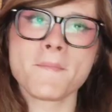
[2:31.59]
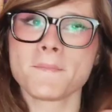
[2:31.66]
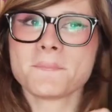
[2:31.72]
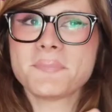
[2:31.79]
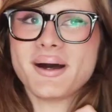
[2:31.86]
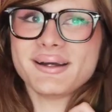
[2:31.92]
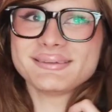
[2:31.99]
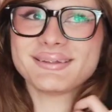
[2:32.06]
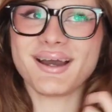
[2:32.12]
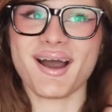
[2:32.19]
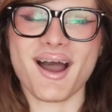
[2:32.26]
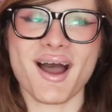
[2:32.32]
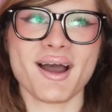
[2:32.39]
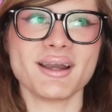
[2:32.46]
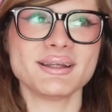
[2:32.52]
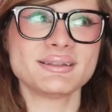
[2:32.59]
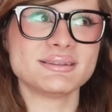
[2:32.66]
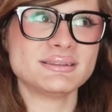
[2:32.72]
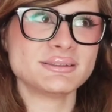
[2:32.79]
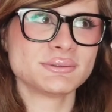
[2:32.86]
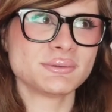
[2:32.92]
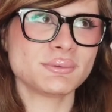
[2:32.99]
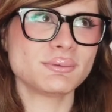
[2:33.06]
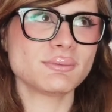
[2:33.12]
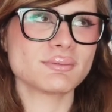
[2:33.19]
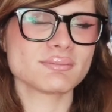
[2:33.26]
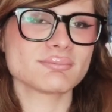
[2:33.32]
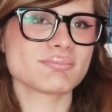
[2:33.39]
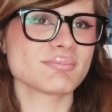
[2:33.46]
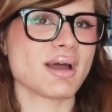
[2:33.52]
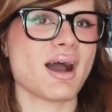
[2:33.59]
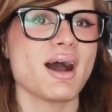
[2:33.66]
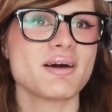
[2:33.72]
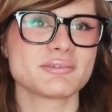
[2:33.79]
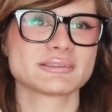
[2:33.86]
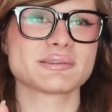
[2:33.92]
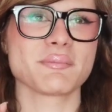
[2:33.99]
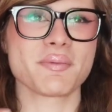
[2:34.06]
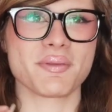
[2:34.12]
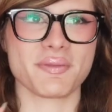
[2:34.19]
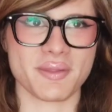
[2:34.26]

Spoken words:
but I do have some